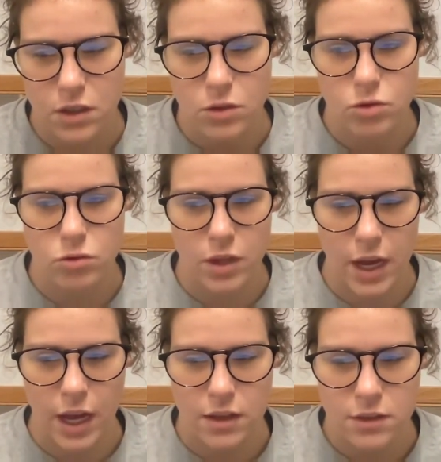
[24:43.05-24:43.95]
to
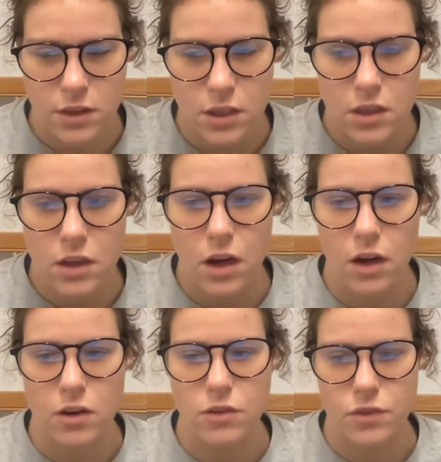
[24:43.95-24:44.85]
that
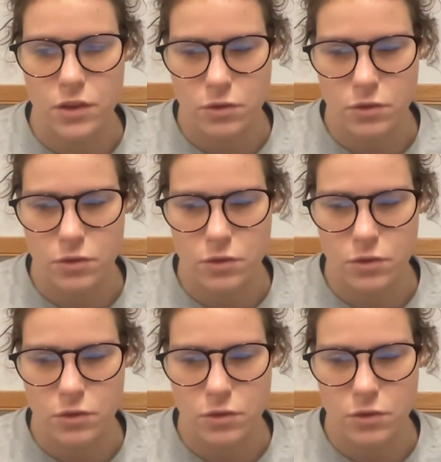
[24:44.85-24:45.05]
of